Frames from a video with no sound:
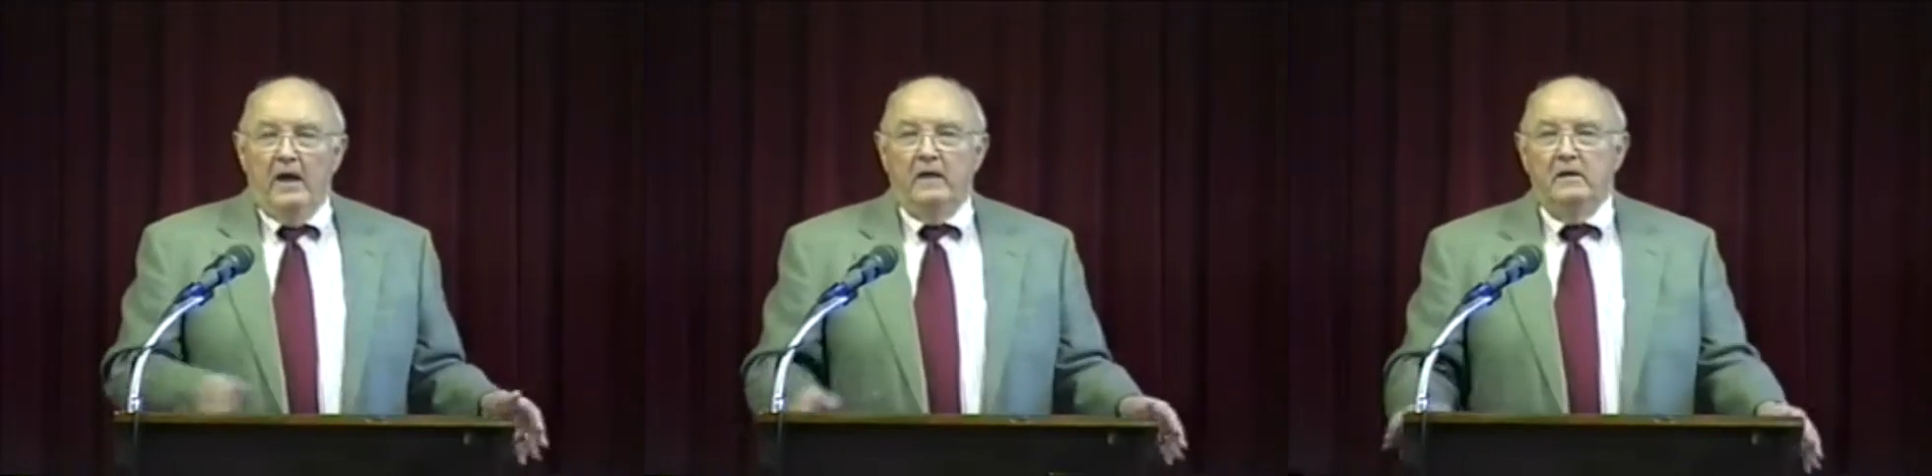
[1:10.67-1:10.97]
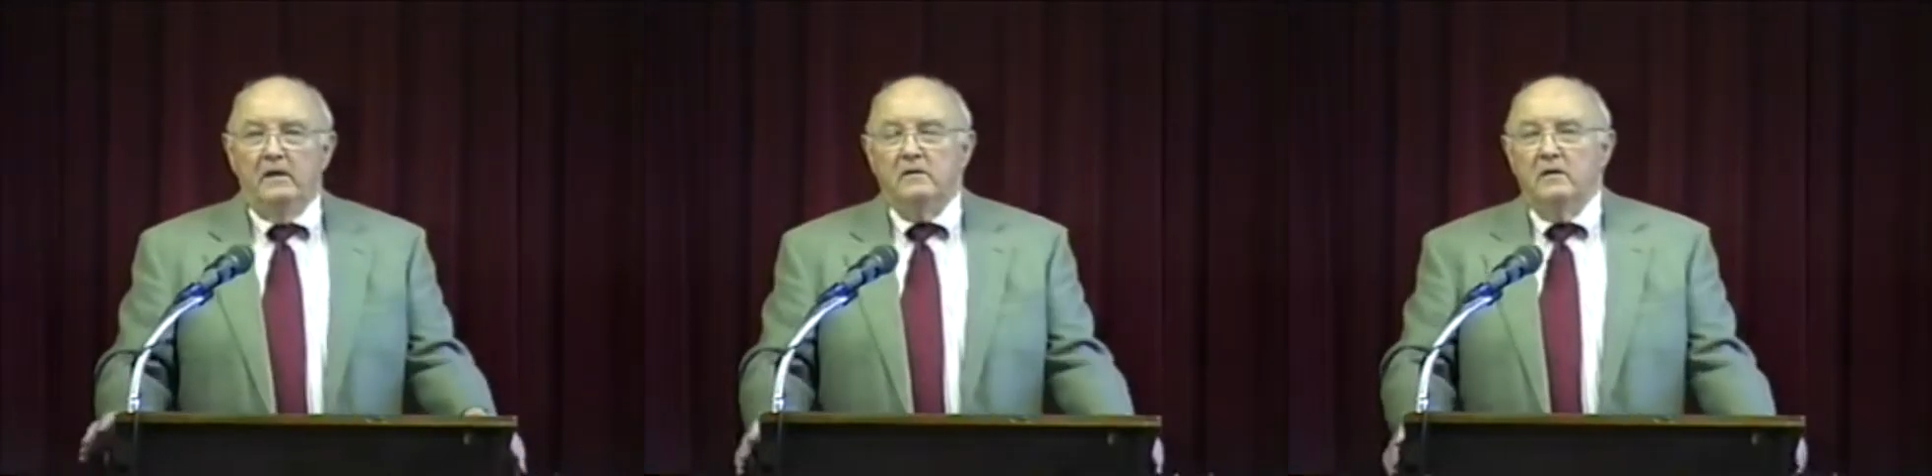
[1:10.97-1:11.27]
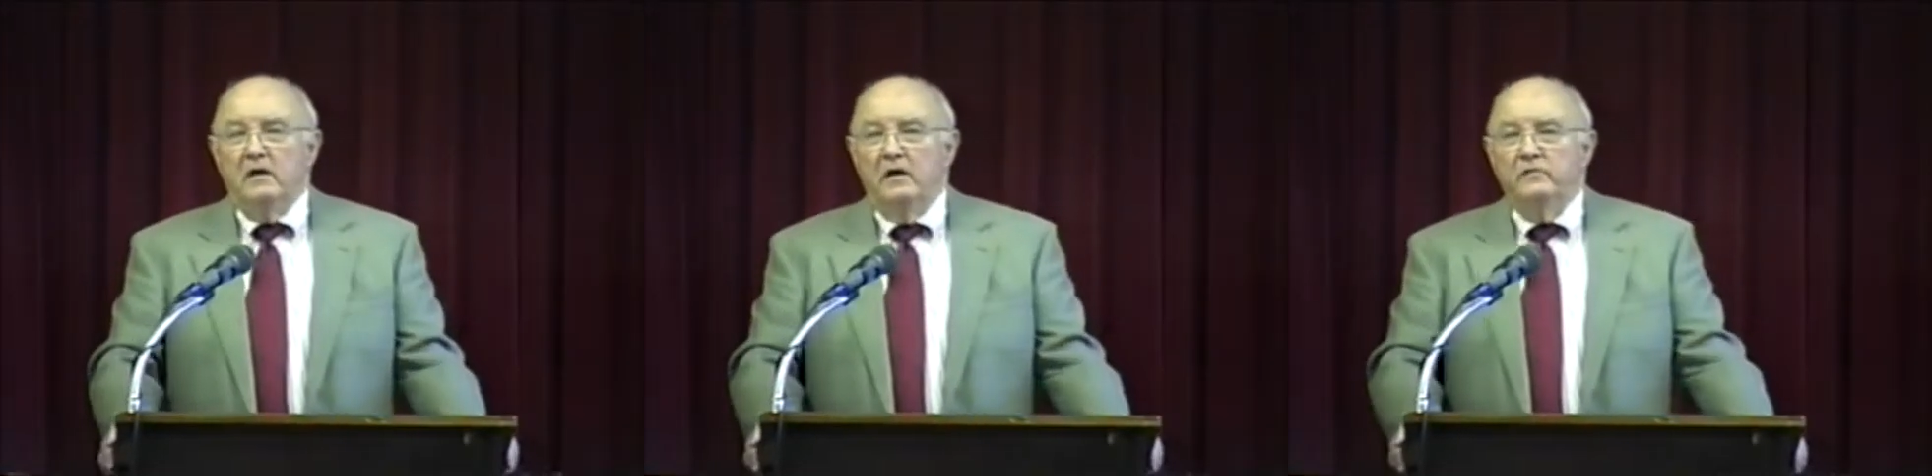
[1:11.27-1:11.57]
And yet
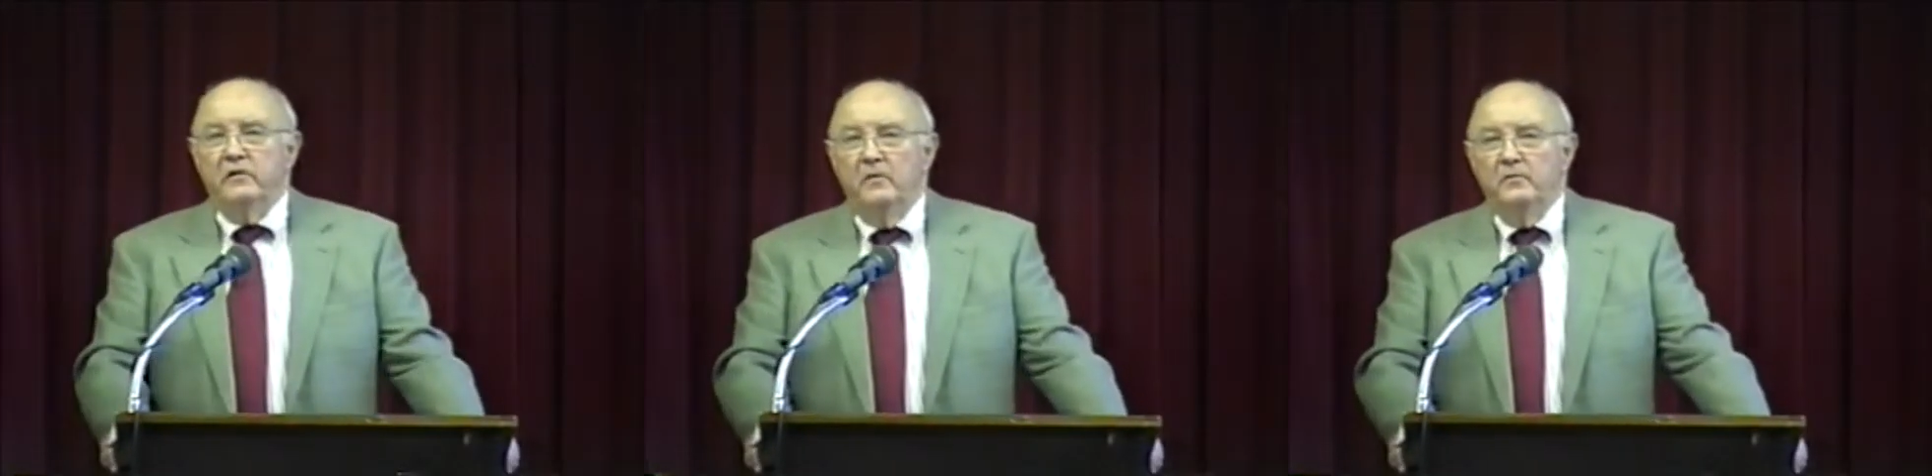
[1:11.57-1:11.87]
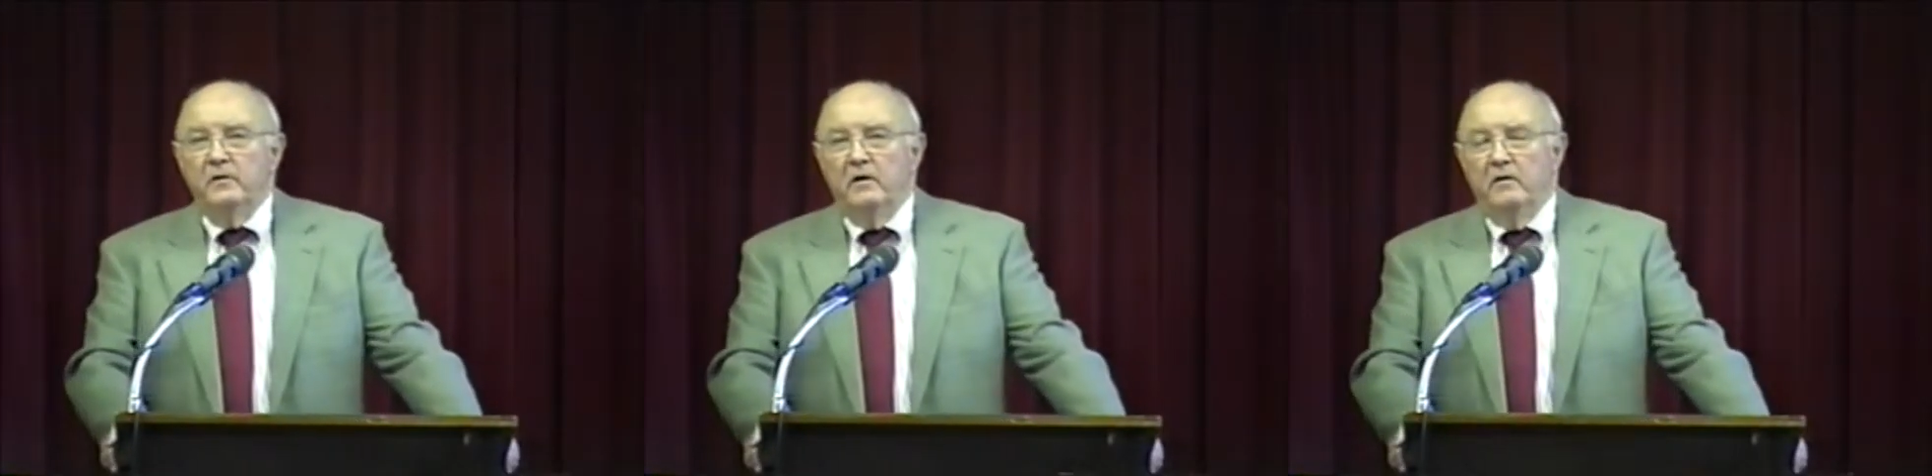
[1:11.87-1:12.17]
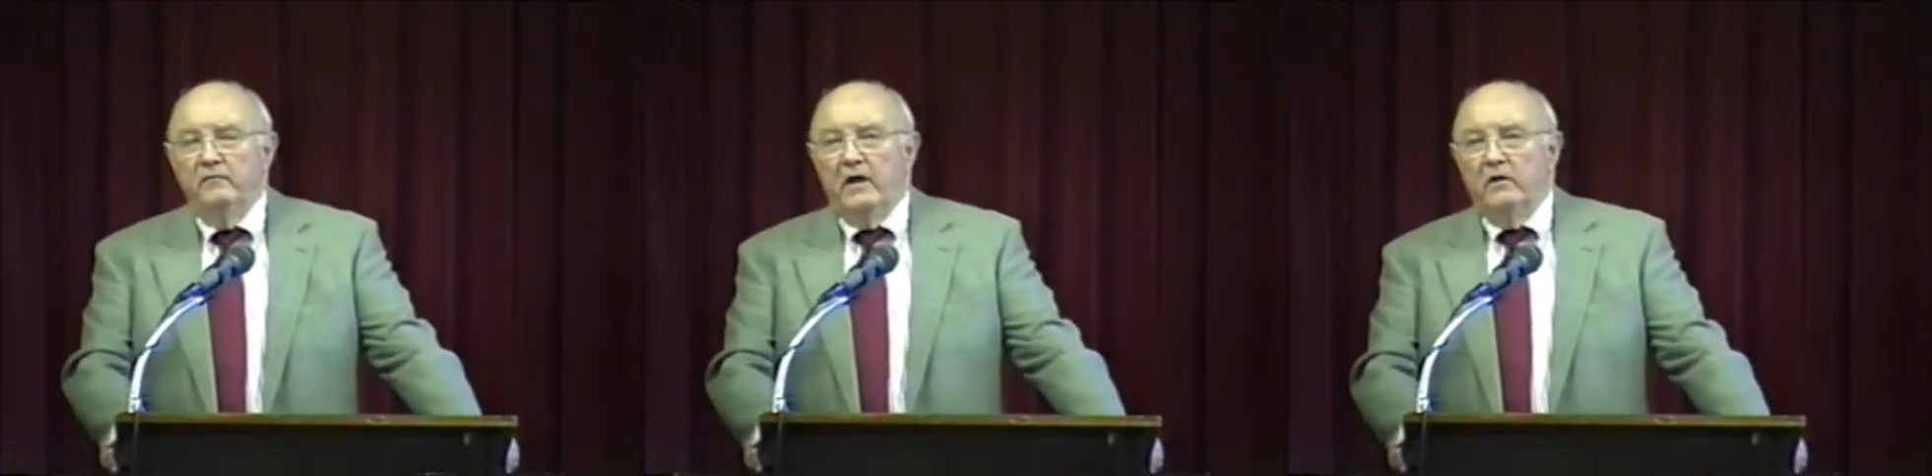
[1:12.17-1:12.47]
the concept
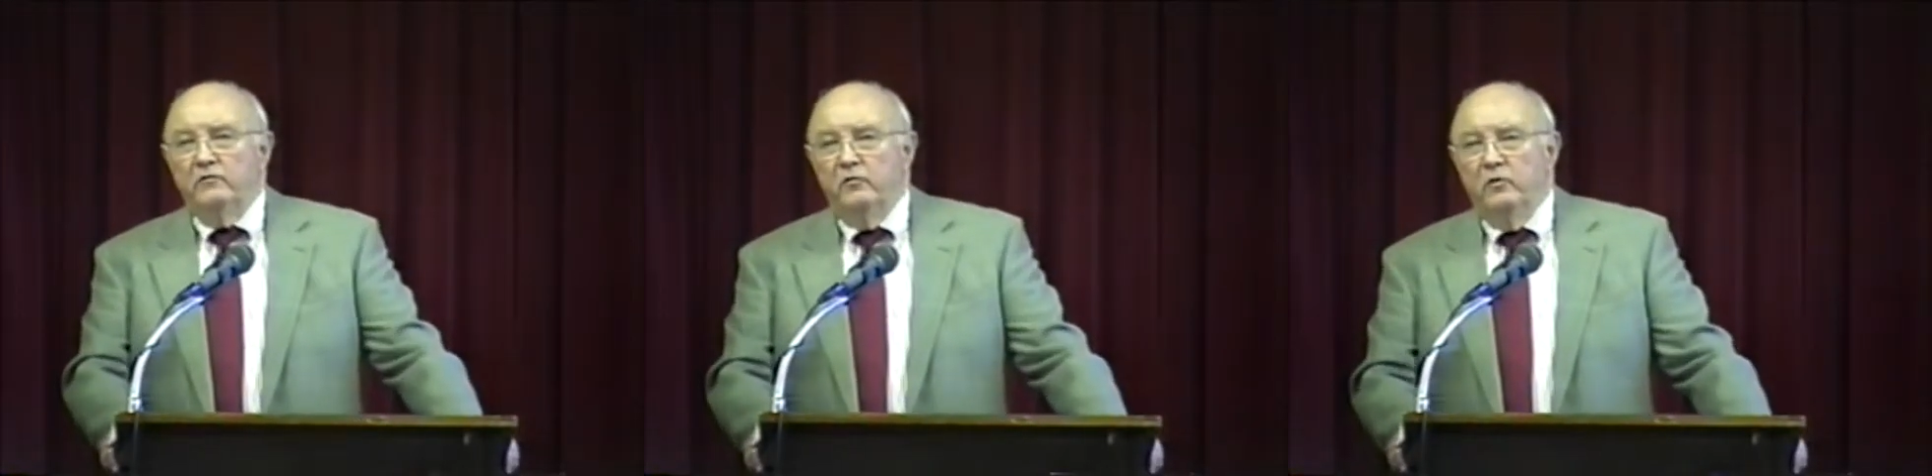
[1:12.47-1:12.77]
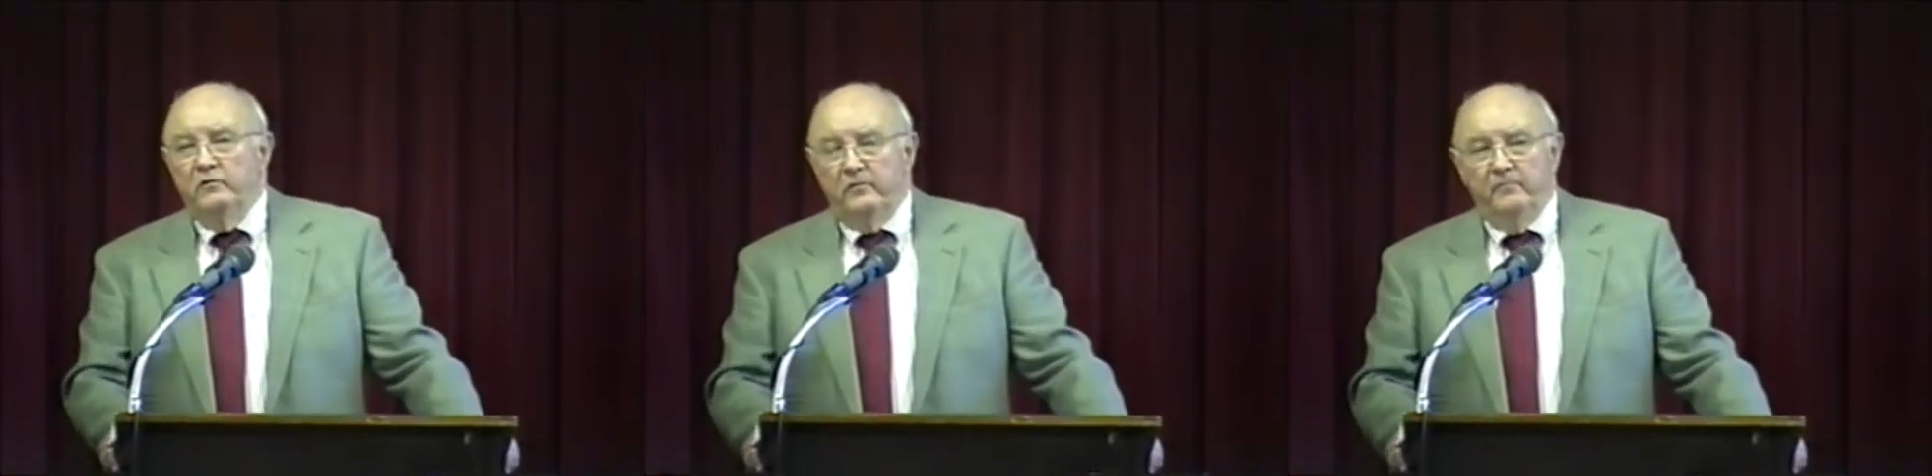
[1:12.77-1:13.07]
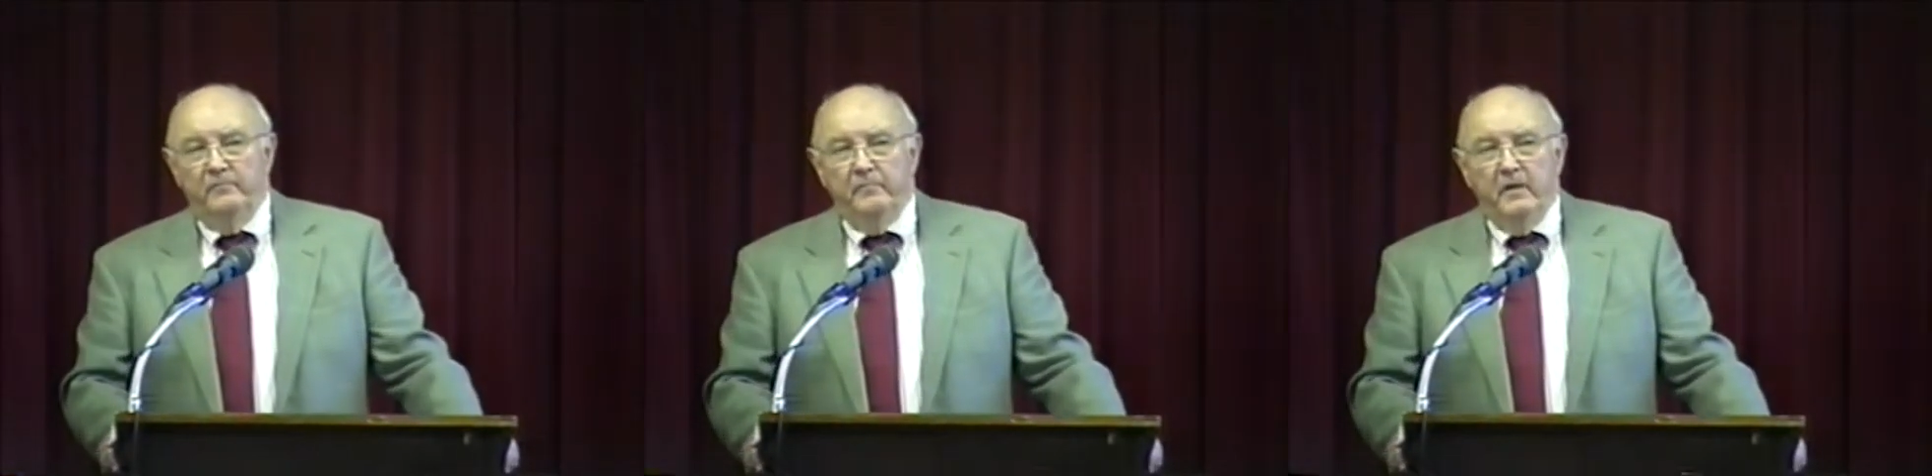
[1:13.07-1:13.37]
of altruism,